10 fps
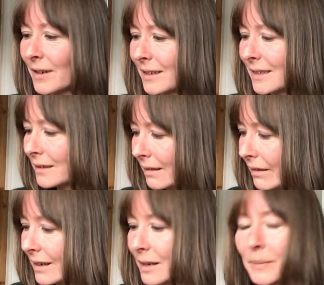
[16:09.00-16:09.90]
didn't
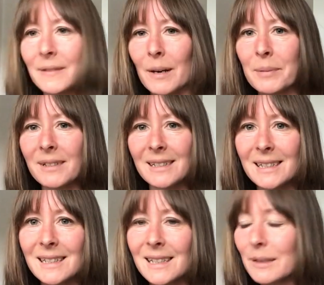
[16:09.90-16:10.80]
think I'd been that busy
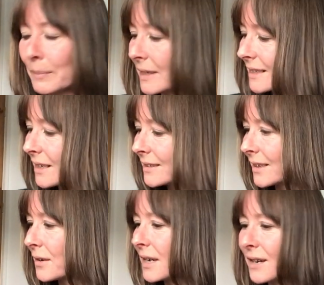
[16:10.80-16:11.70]
knitting, but it turns
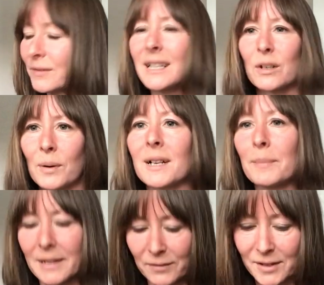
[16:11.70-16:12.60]
out I have knit quite a
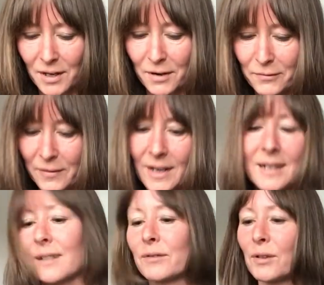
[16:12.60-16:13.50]
bit of stuff
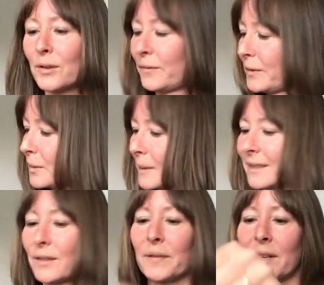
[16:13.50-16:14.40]
and I've got a few
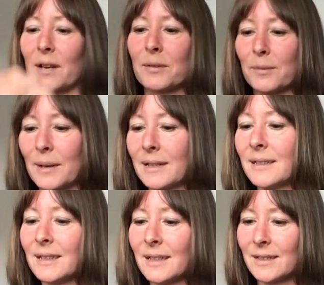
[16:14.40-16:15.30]
bits on the go as
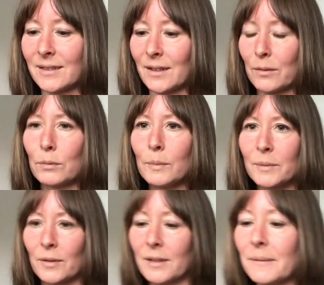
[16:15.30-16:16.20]
well. So,
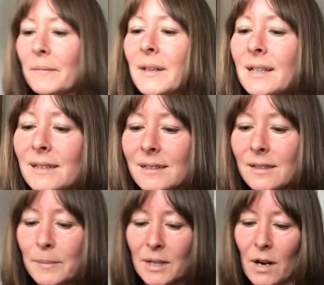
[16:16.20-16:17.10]
whoops, sorry. This
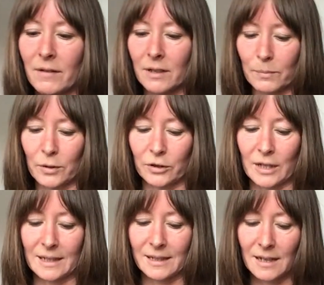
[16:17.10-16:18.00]
is my current
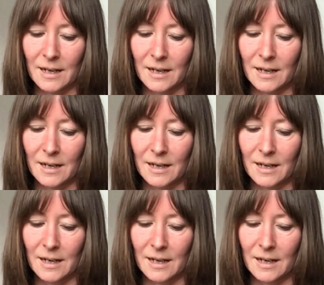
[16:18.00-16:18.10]
project.